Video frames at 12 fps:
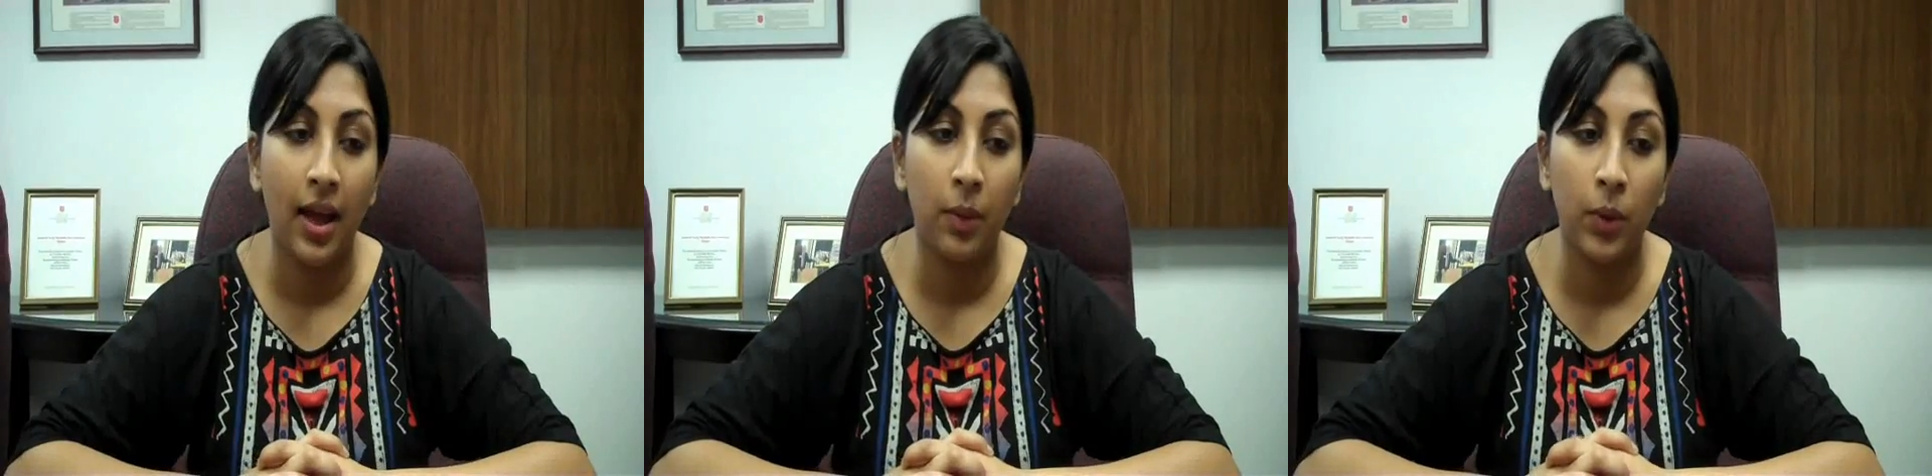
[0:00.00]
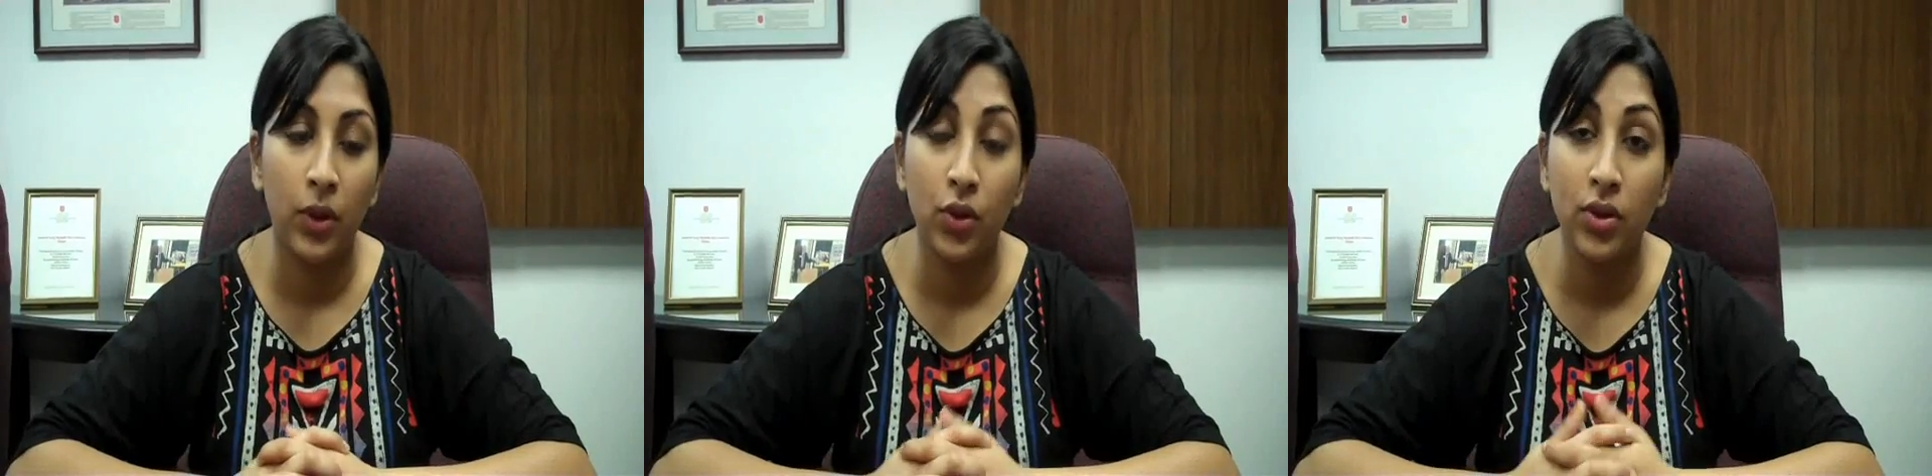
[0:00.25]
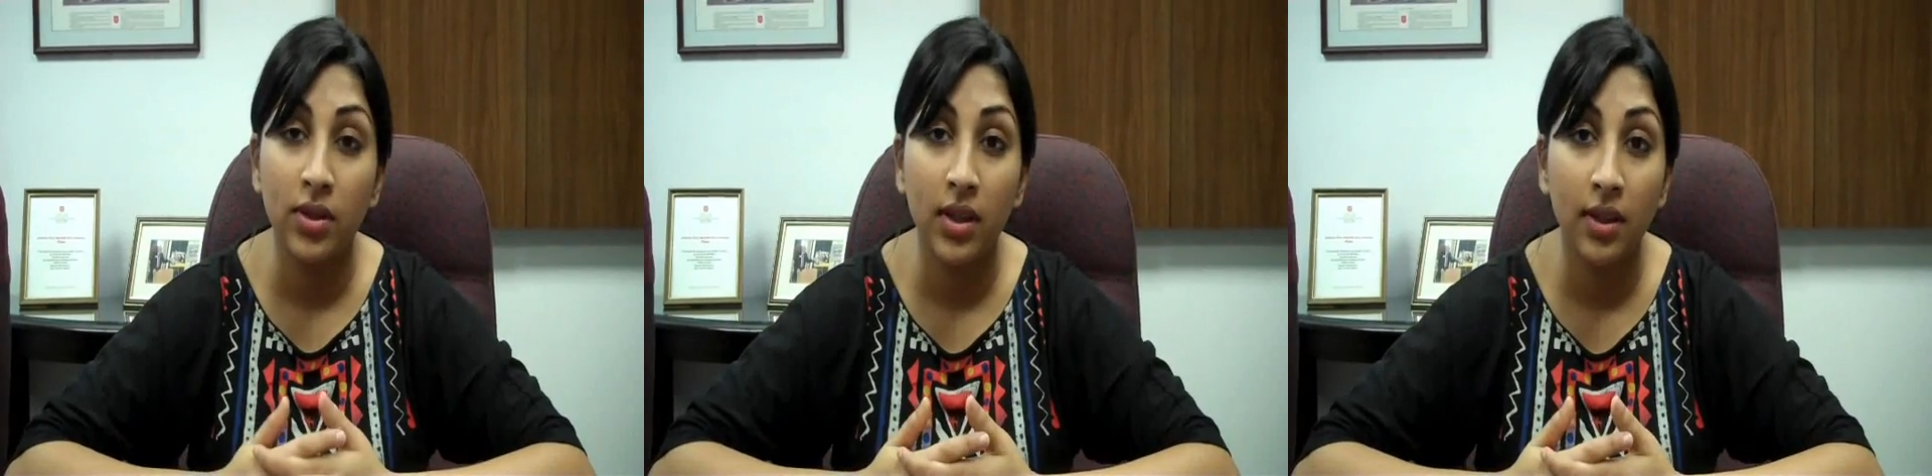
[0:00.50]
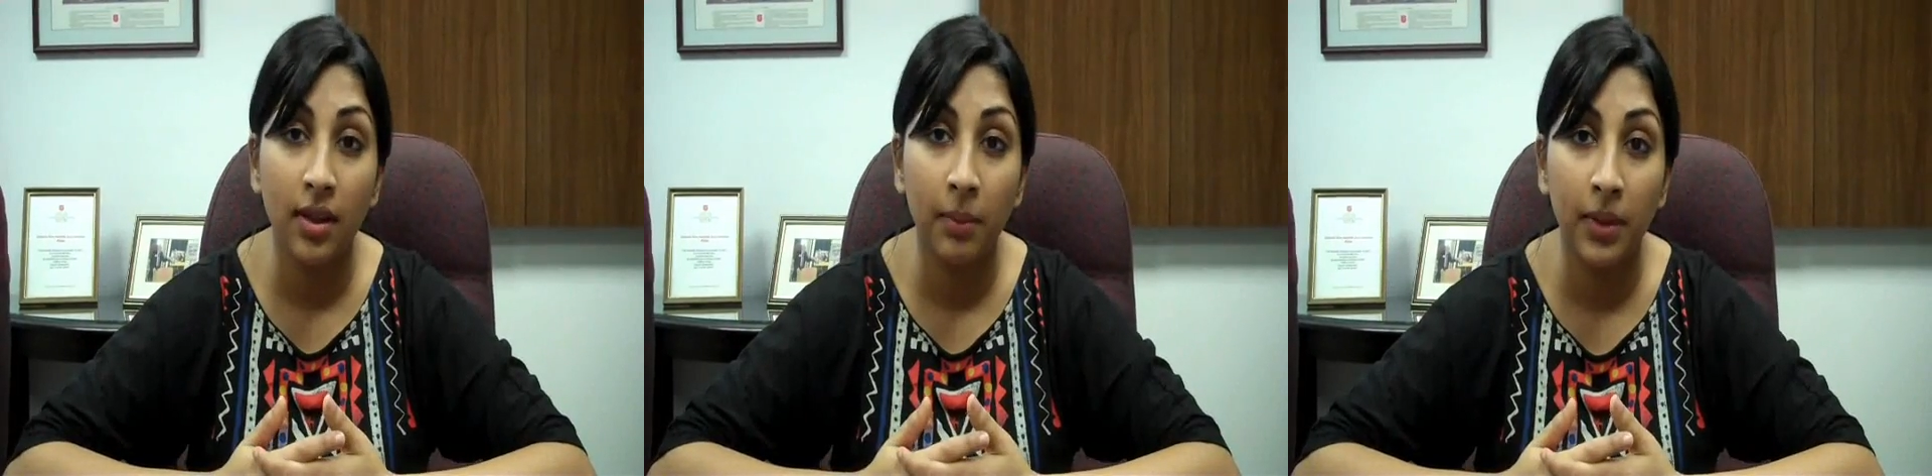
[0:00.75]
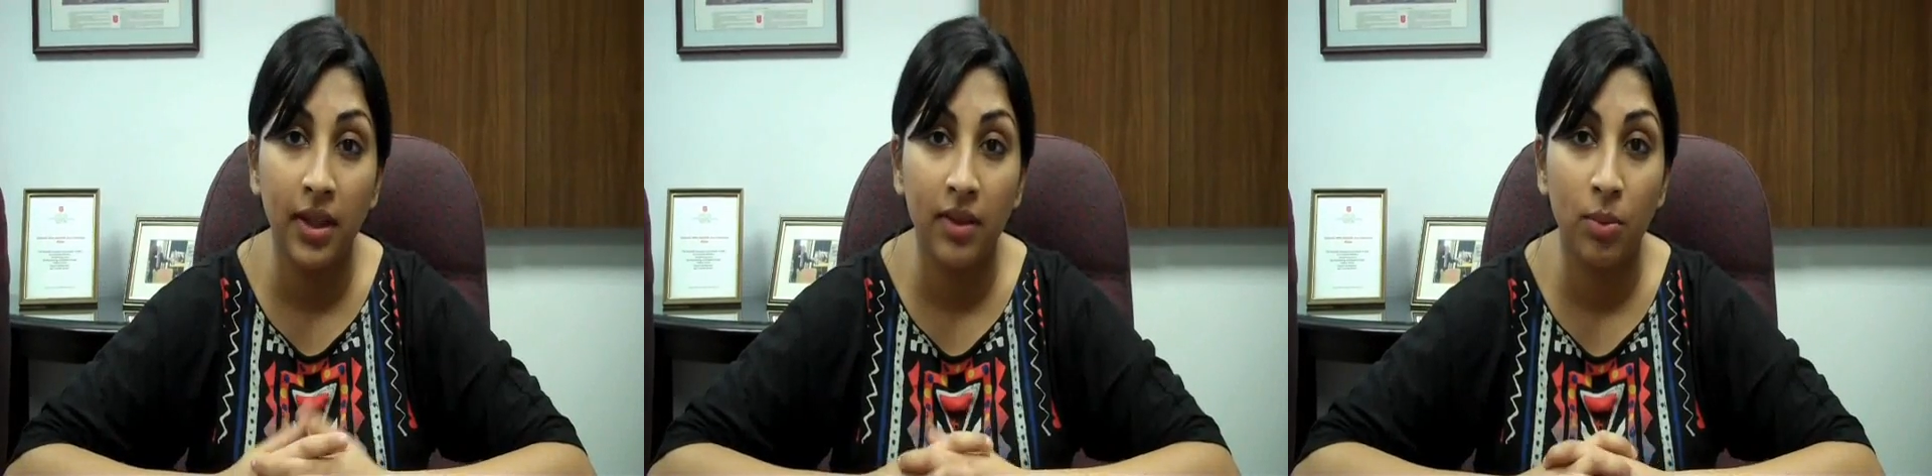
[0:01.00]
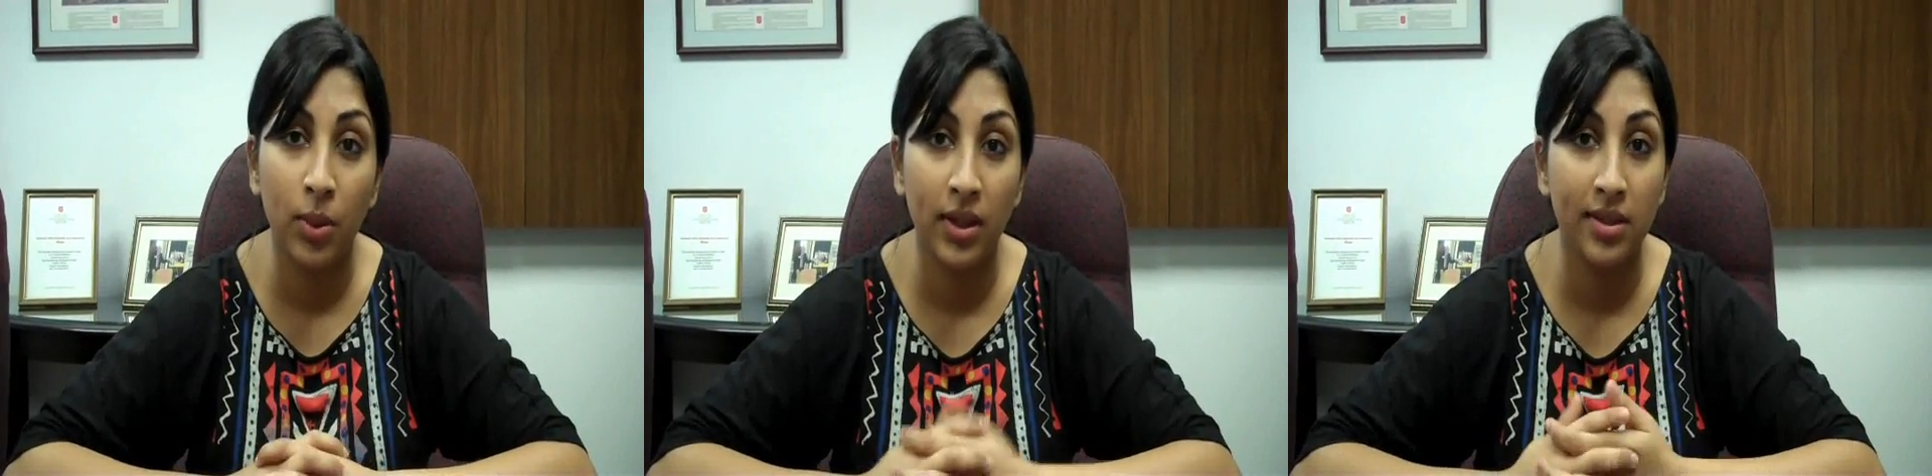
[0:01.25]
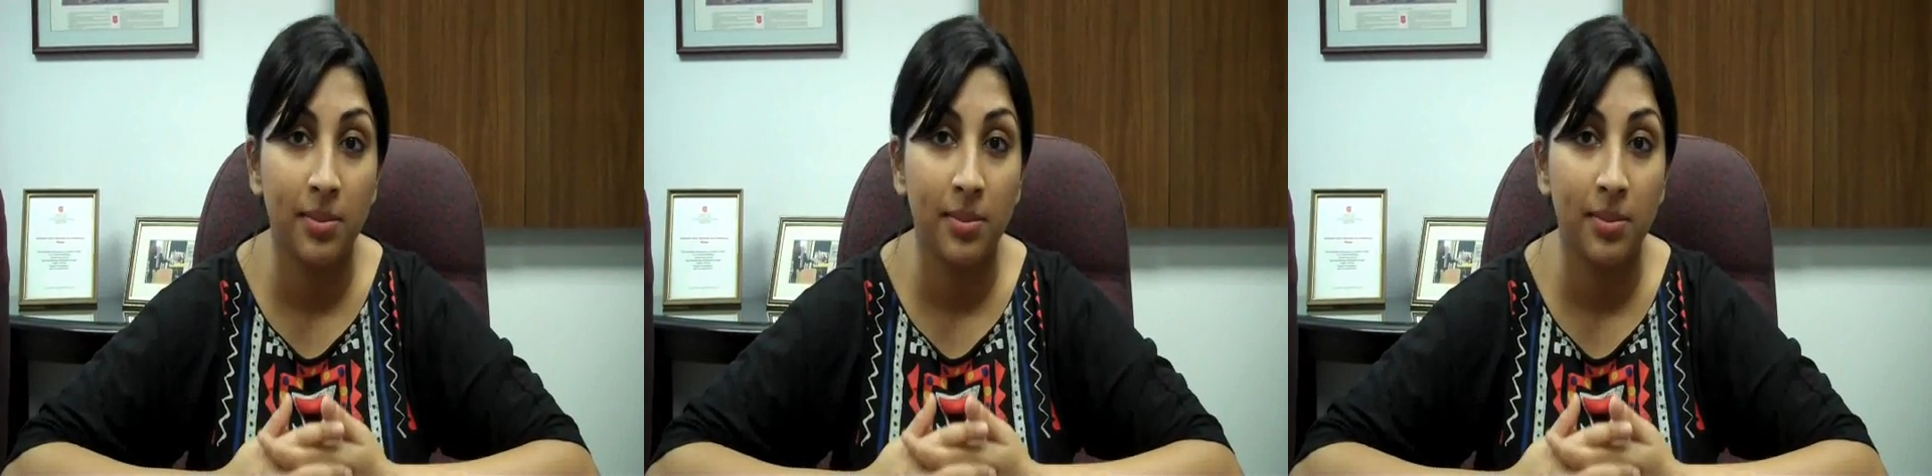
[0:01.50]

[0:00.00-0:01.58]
And when you see them leave with